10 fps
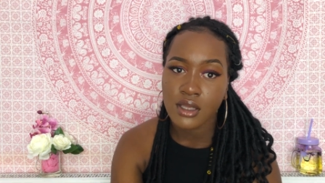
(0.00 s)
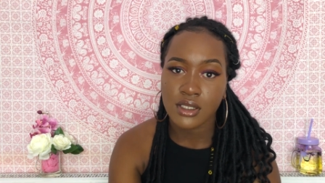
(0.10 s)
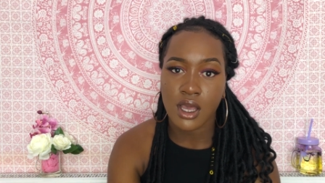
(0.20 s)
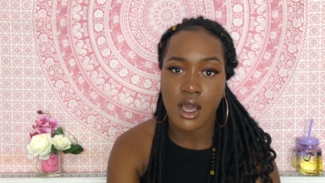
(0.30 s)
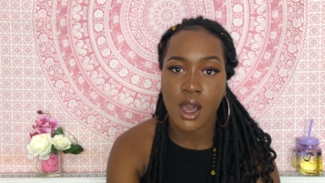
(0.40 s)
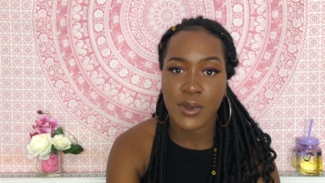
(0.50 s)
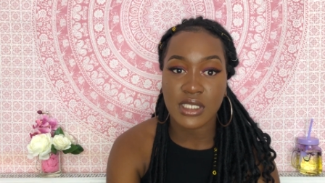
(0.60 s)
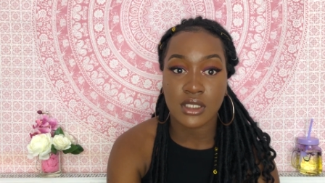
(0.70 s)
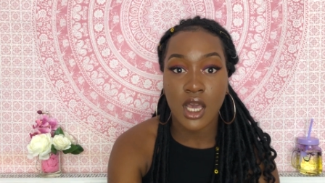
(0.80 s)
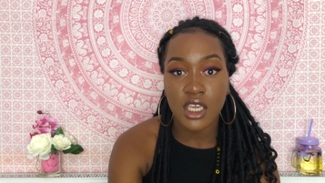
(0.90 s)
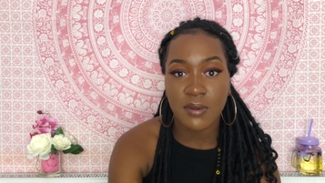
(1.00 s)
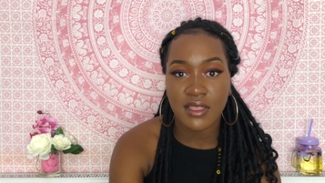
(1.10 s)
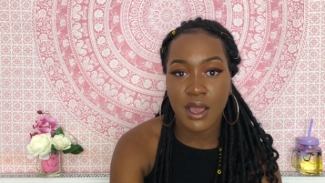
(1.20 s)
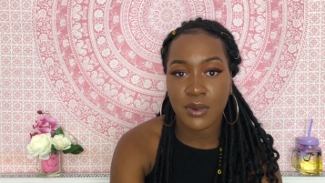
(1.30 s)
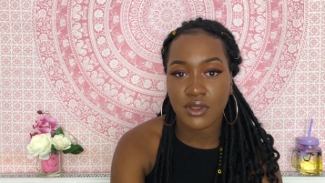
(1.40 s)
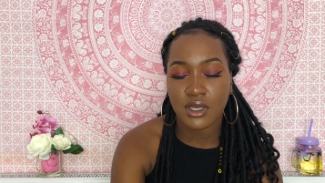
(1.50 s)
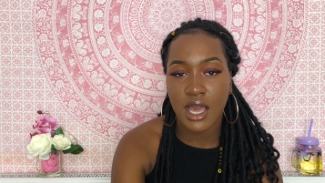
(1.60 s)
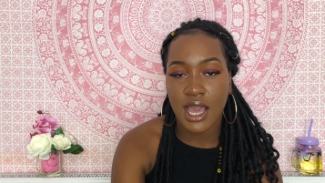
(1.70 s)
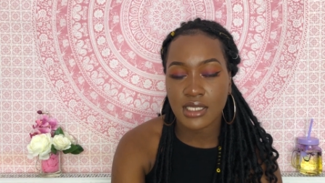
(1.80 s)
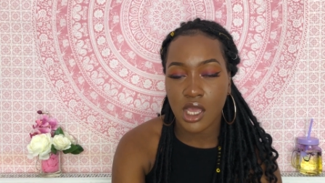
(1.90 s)
So I can't wait to document that with you
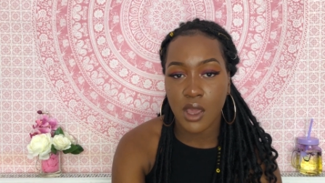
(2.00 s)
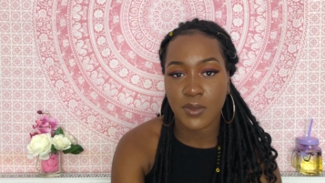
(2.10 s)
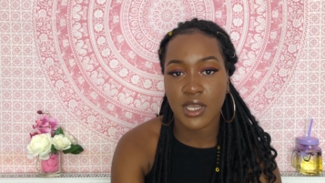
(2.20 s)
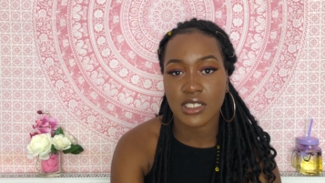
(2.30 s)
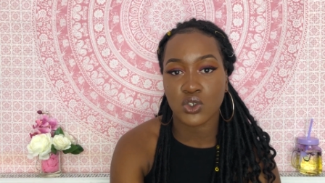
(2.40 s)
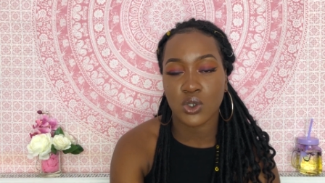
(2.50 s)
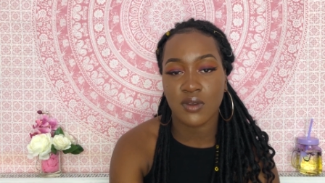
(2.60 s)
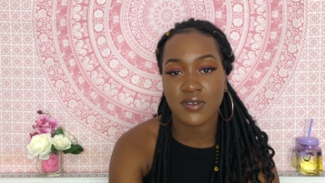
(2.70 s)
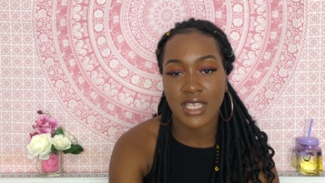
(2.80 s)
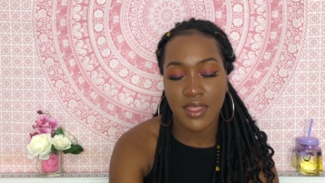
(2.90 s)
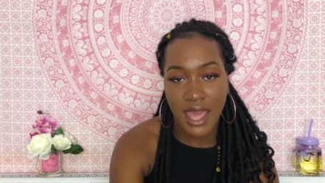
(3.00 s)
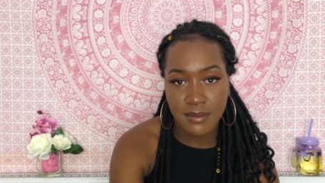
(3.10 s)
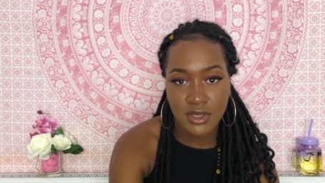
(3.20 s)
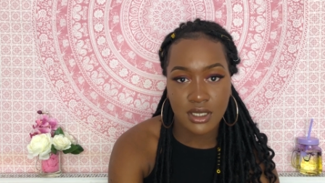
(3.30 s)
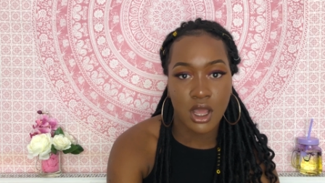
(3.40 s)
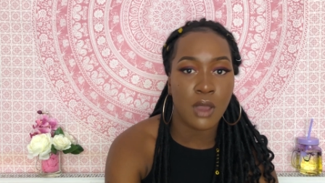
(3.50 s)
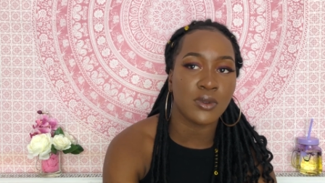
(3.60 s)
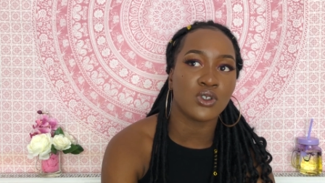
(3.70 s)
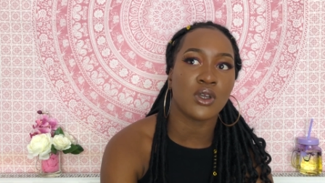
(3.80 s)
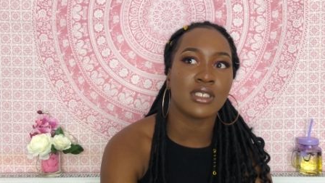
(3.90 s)
guys. I hope you guys enjoy Southampton. I hope
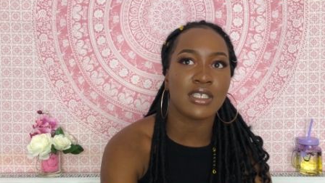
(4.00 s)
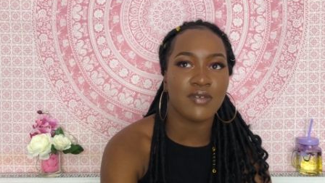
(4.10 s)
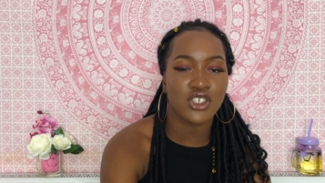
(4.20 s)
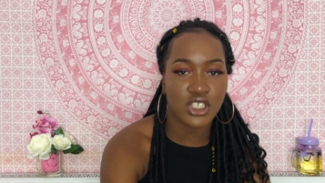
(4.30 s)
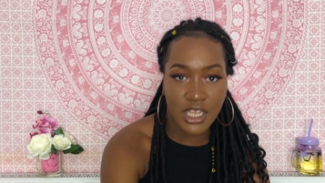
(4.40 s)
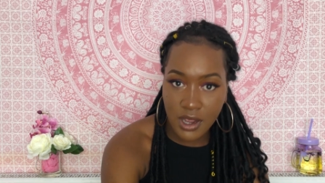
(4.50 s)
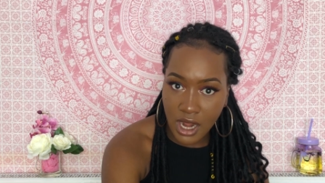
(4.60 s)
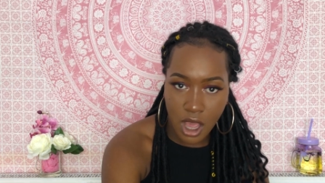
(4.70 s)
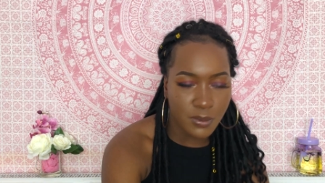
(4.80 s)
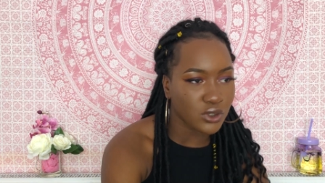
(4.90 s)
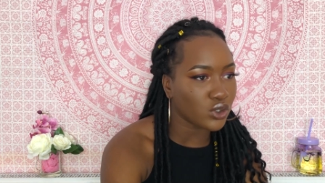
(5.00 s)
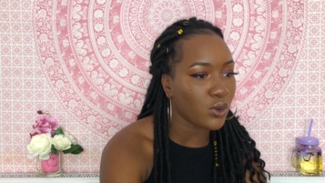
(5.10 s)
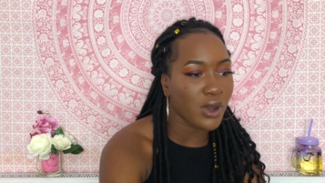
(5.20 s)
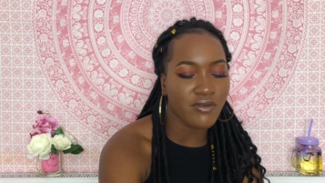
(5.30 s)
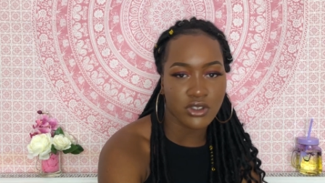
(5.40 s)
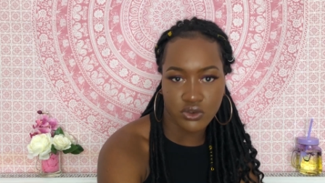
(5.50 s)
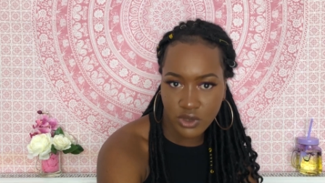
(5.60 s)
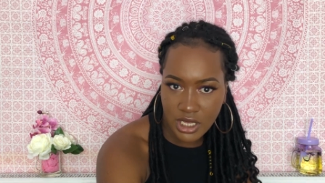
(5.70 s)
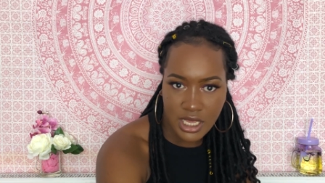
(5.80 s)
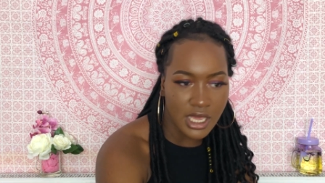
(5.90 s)
you enjoy civil engineering. I hope you enjoy whatever
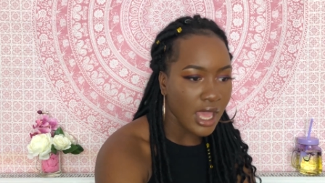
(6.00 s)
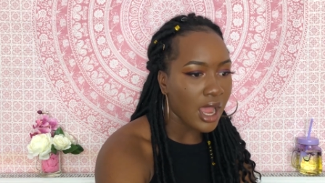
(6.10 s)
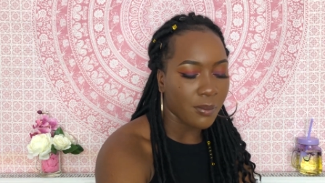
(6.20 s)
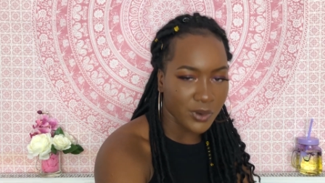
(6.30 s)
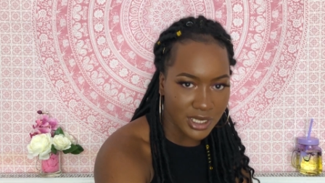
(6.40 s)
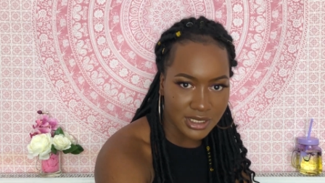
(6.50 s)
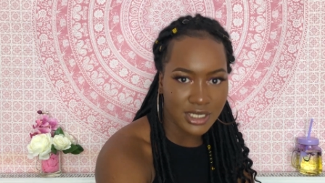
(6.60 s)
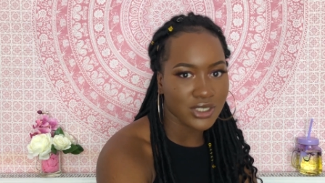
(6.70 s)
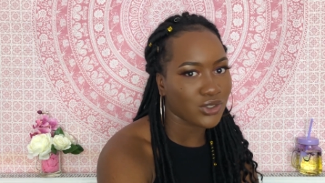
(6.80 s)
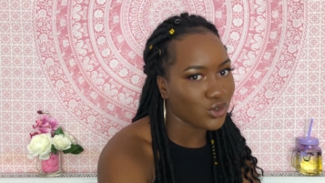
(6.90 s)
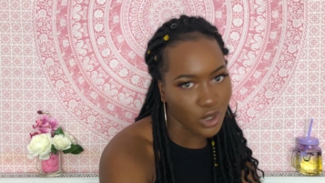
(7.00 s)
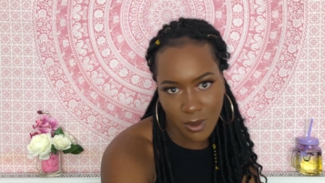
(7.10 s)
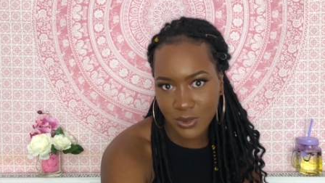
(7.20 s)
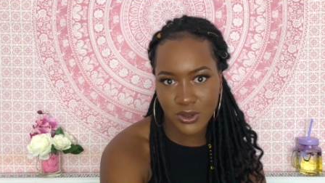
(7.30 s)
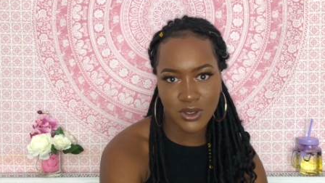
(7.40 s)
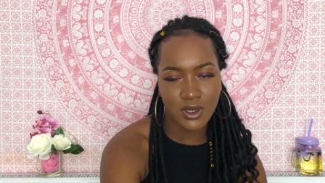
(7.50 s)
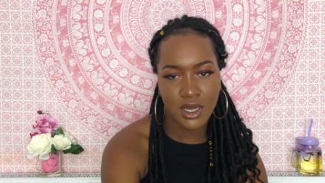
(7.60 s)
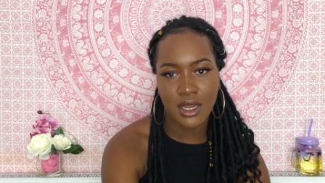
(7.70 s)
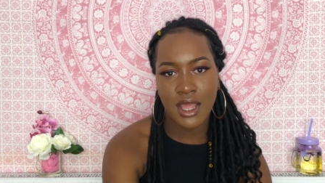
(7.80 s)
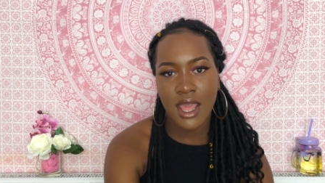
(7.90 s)
degree, apprentice, job you're
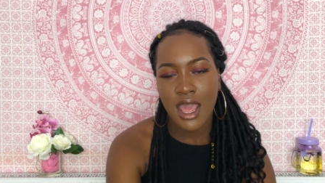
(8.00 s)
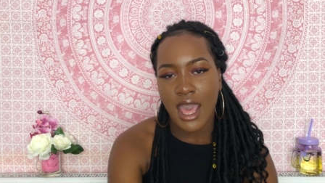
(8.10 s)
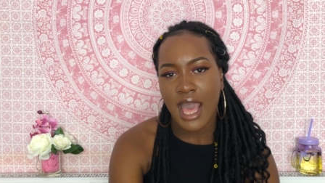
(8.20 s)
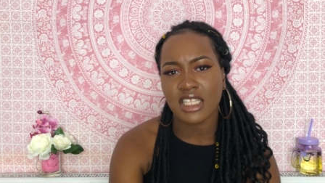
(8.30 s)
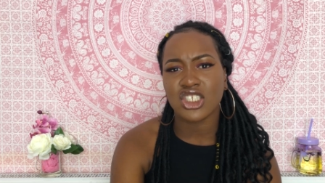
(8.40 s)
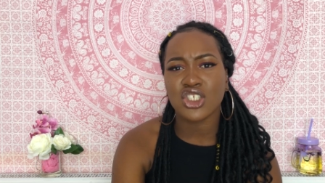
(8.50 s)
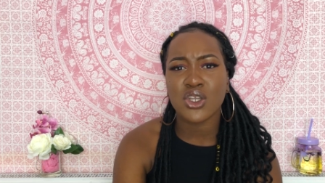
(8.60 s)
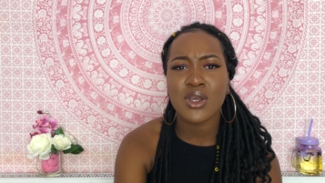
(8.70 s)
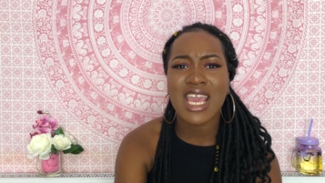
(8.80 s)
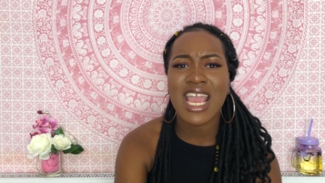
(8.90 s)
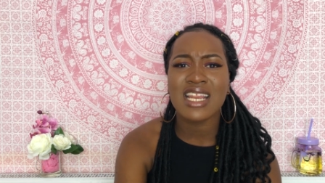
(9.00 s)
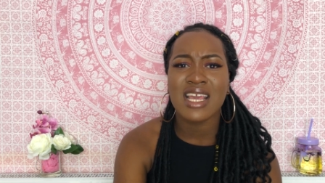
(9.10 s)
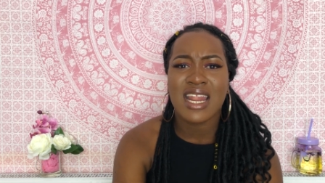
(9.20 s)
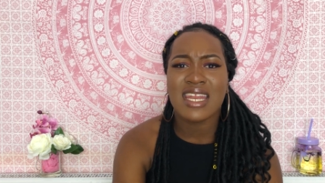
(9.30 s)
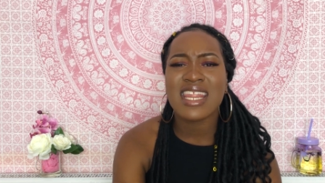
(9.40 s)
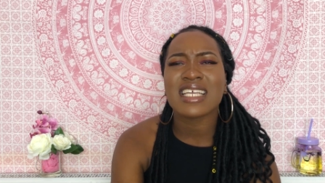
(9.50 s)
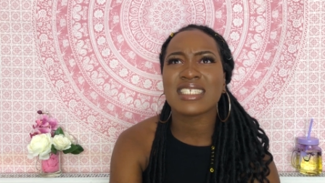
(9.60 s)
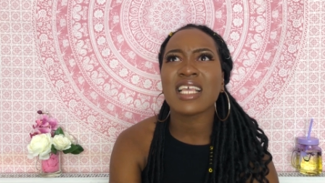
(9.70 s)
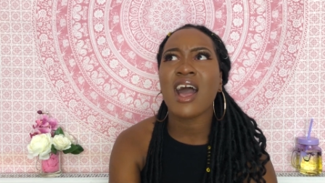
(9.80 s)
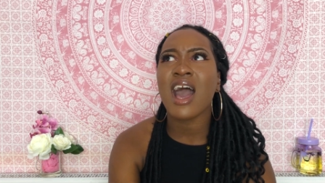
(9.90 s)
doing. And tune in
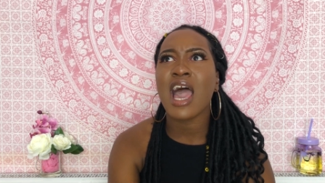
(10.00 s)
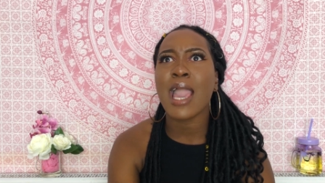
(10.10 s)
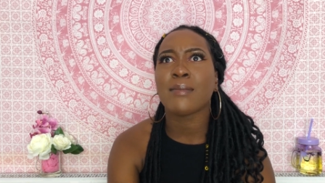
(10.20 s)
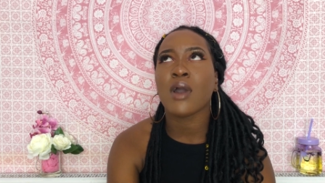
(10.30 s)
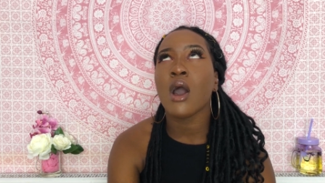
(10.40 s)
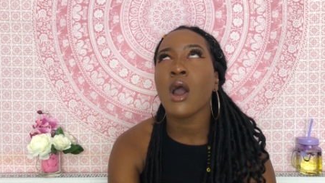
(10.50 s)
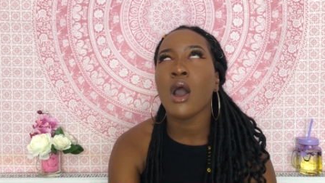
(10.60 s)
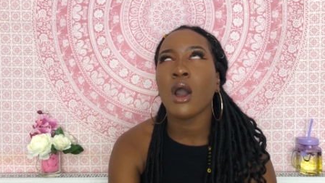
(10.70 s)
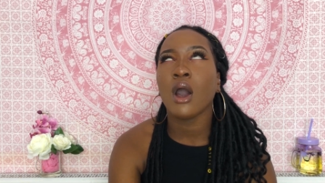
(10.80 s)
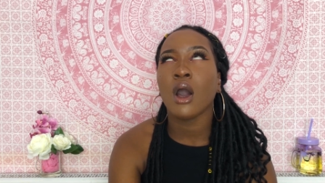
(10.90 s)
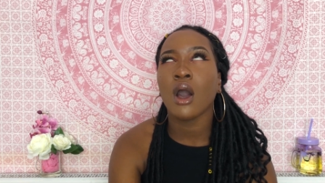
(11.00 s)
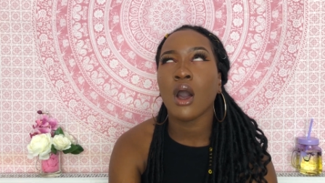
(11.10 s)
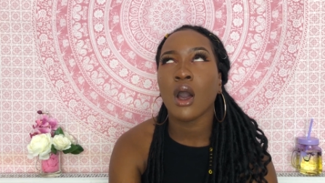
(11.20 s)
next time. Oh!